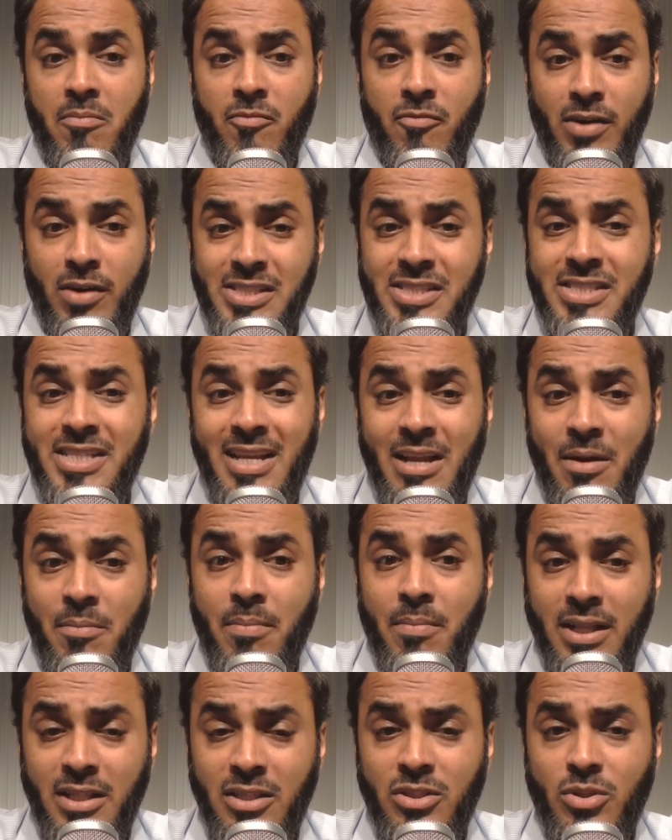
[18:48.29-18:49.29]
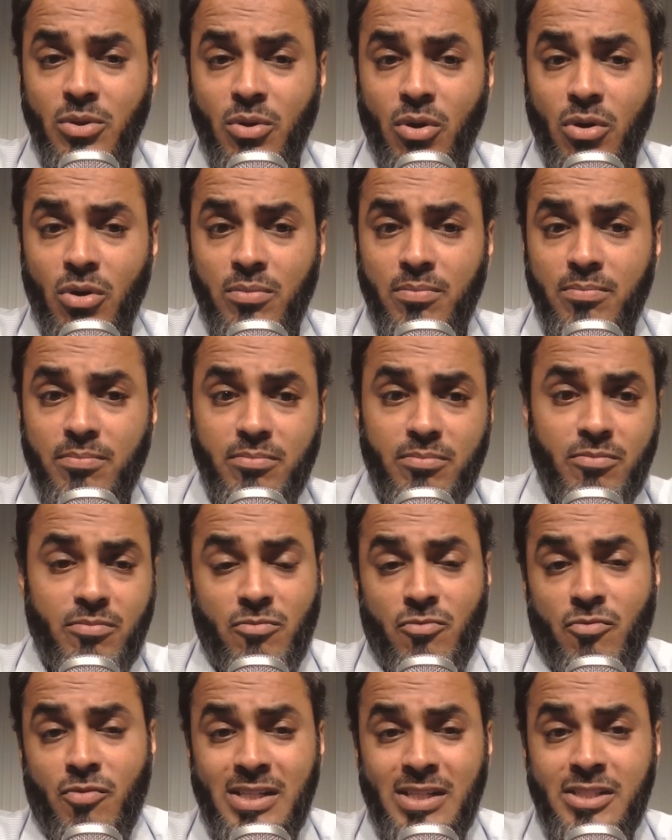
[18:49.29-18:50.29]
once in a month or
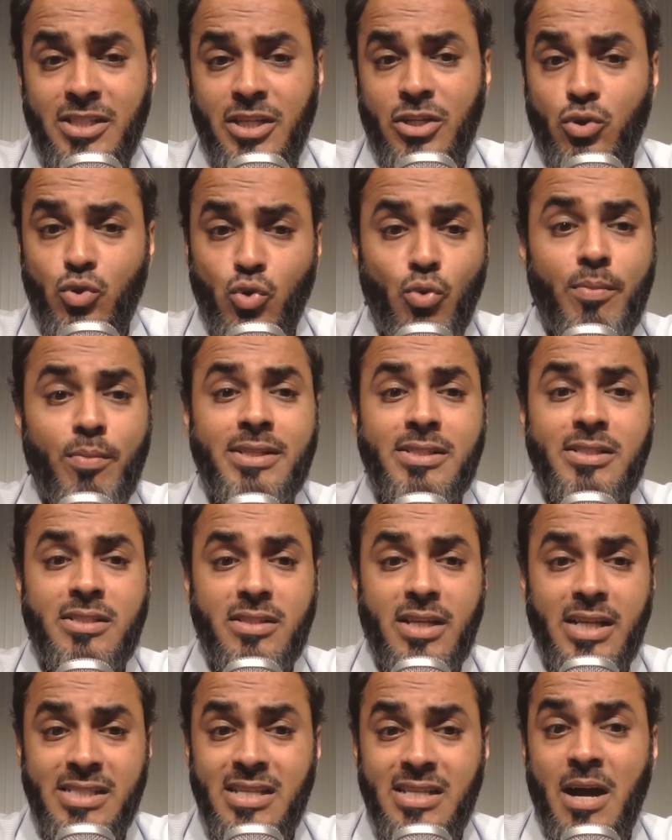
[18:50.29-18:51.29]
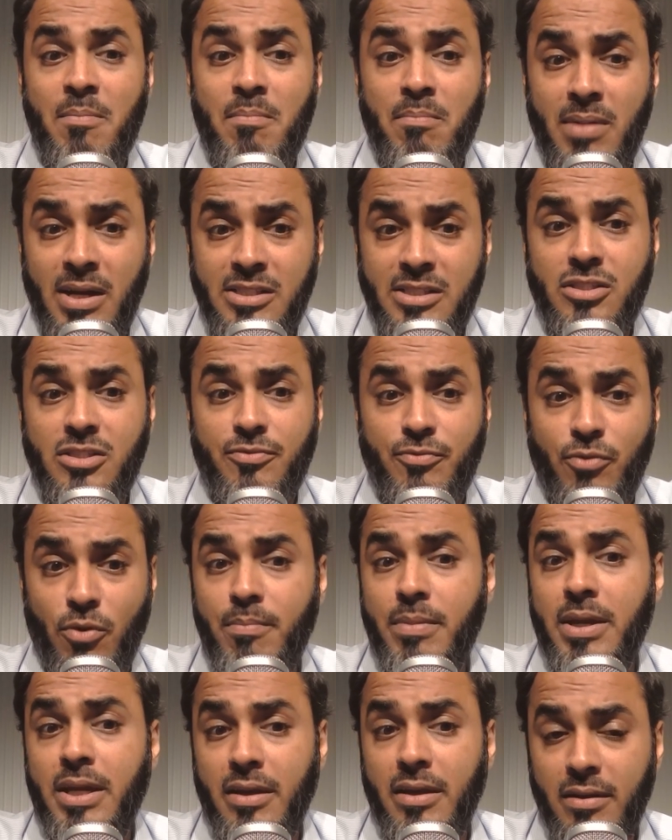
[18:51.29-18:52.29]
once in 2 months is a must for
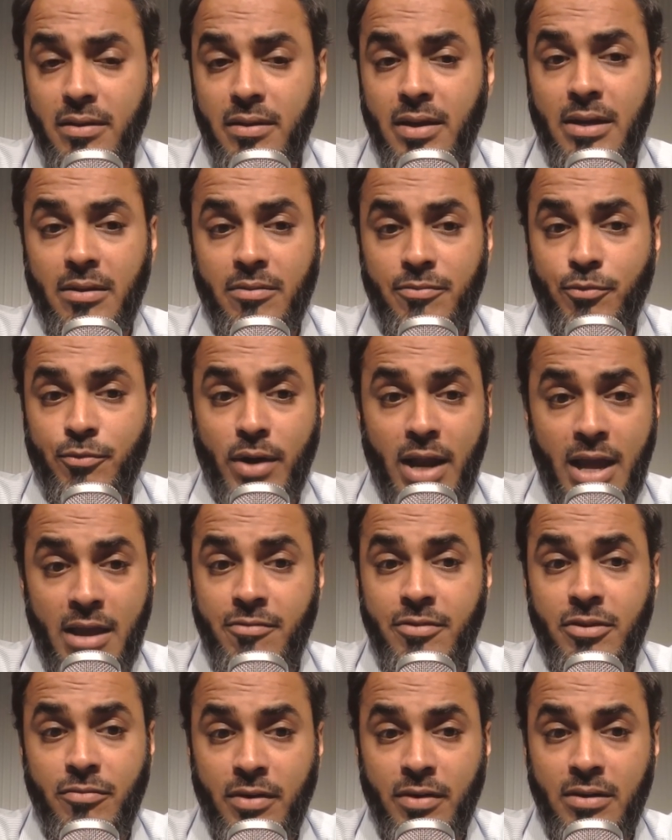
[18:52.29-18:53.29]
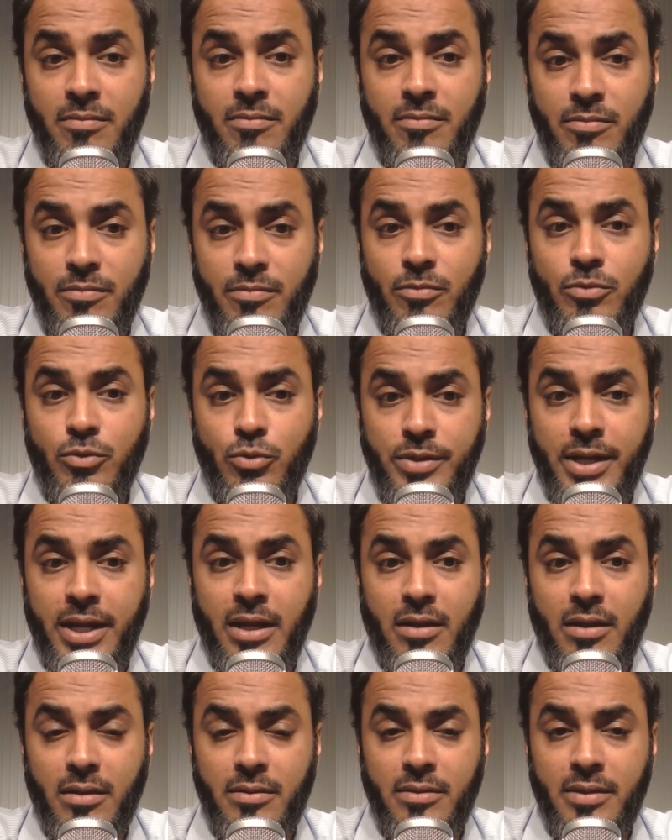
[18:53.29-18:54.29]
me and for everyone to
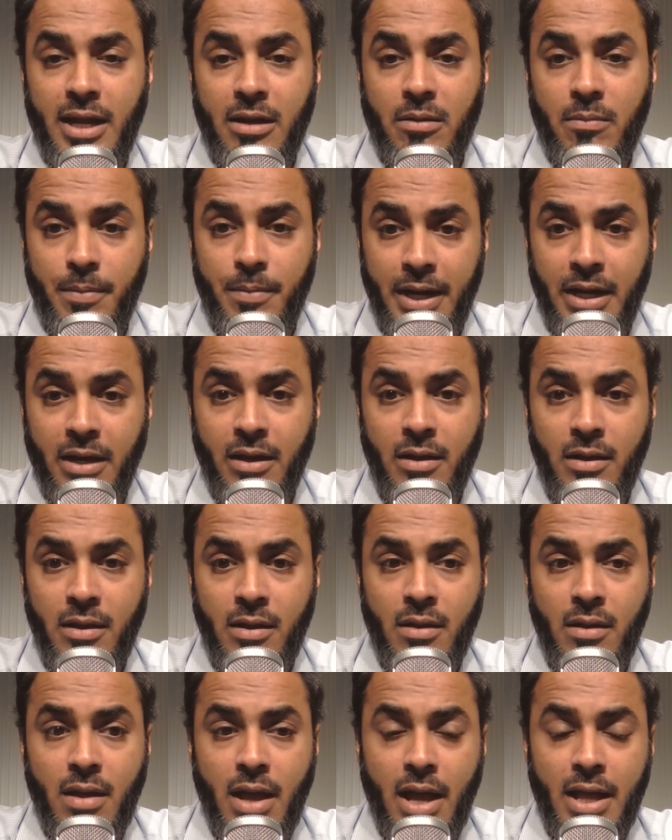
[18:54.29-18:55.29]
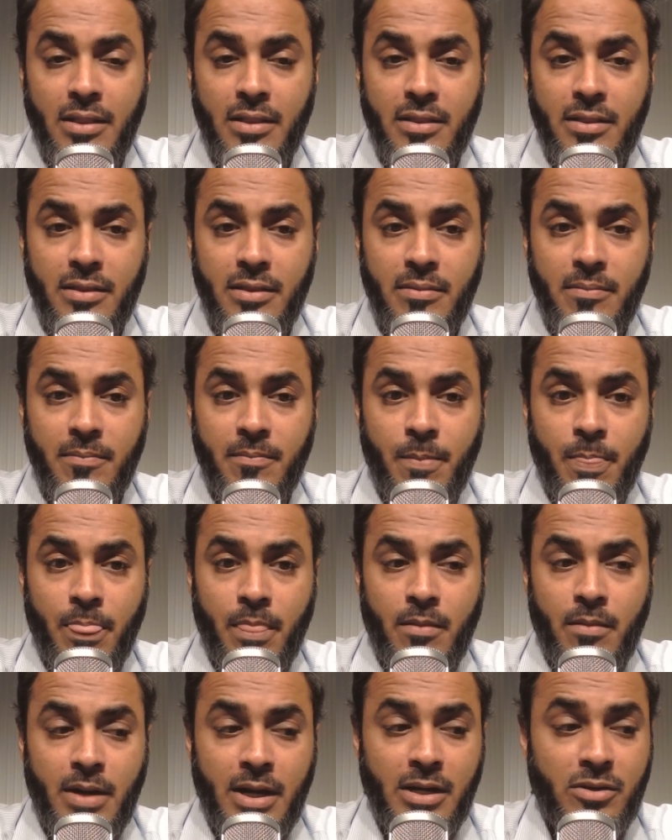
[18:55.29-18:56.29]
take that break.
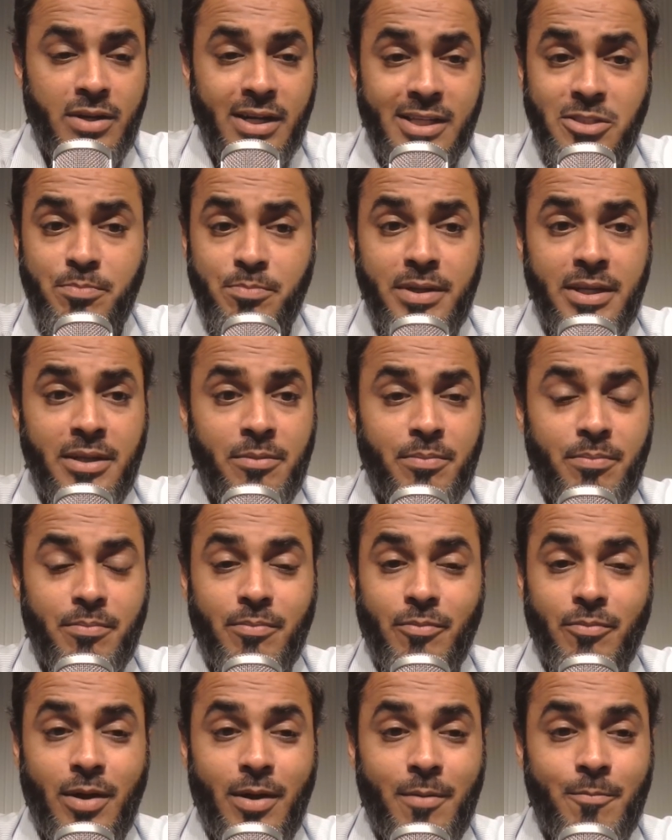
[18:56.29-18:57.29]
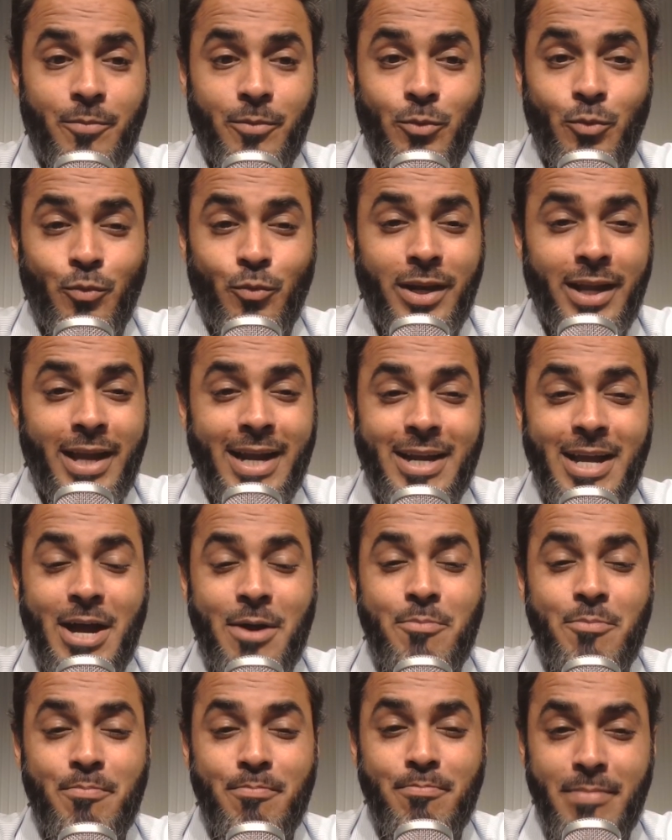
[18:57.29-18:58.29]
And trust me, you will get
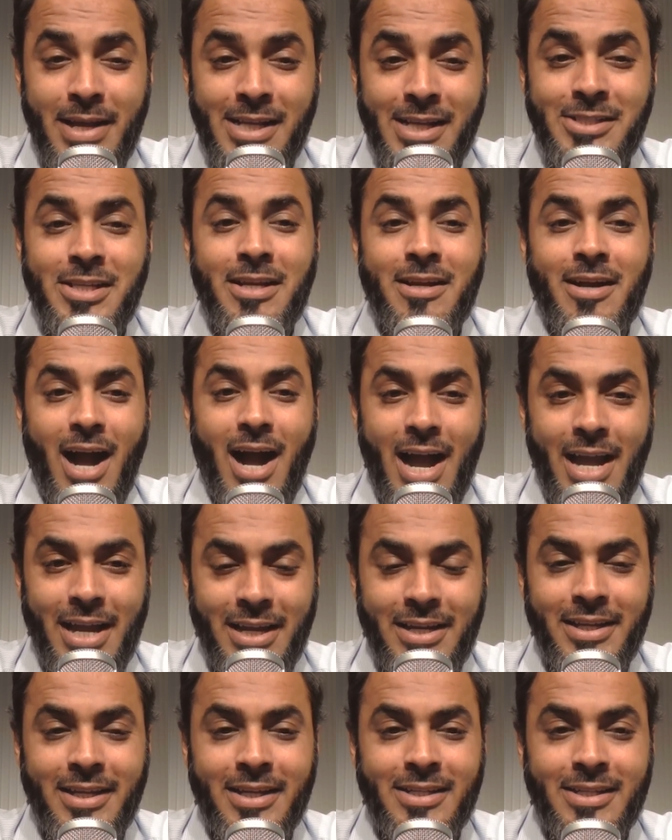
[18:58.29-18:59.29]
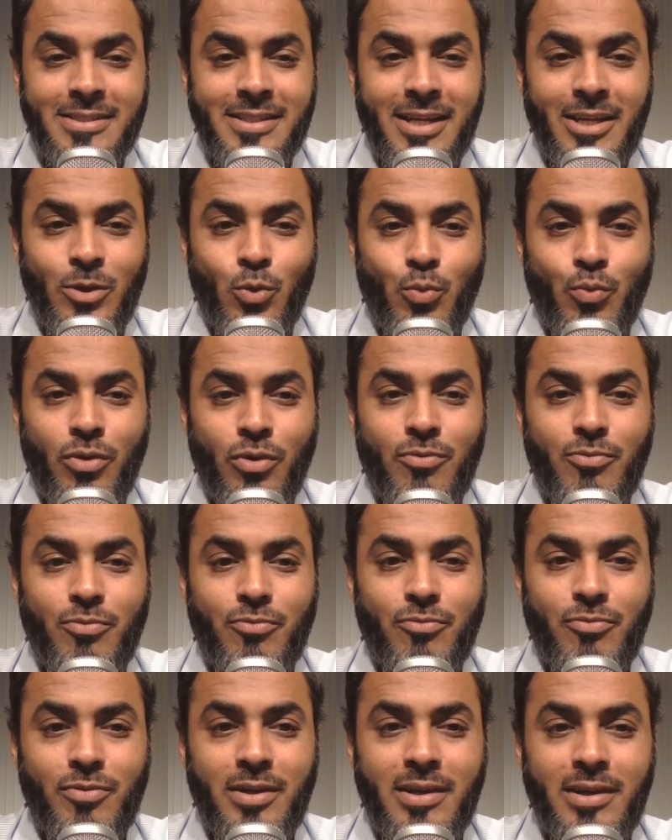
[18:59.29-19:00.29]
amazing ideas and you will
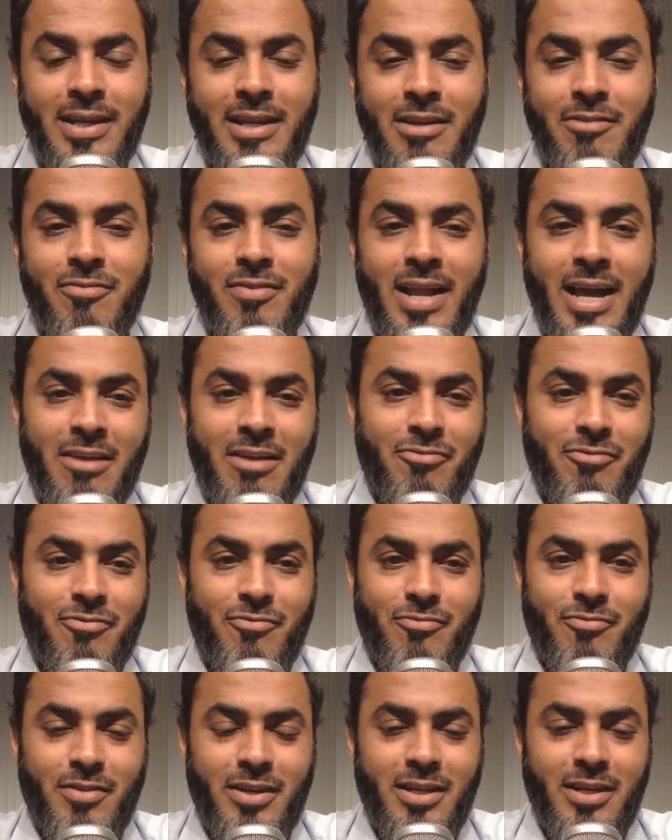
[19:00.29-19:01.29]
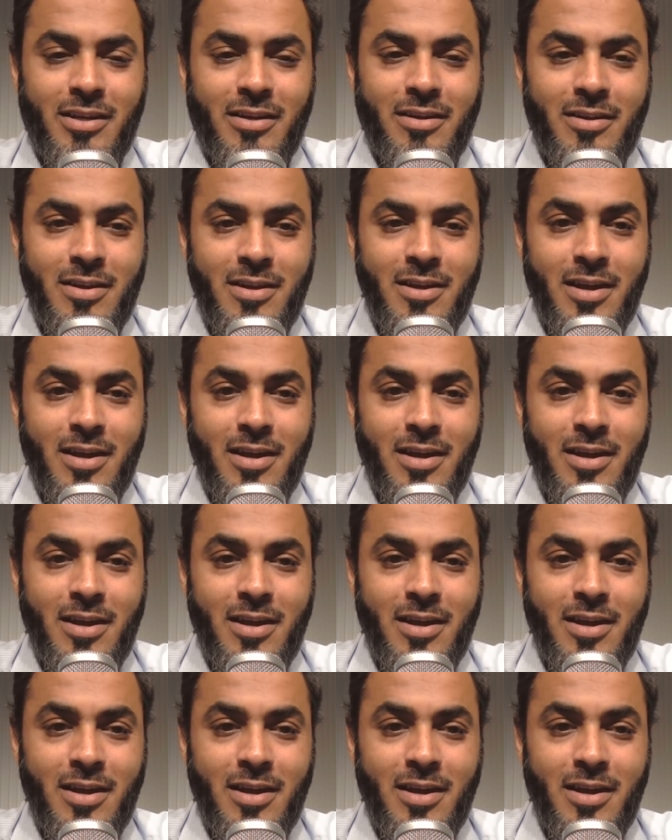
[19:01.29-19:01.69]
live life in a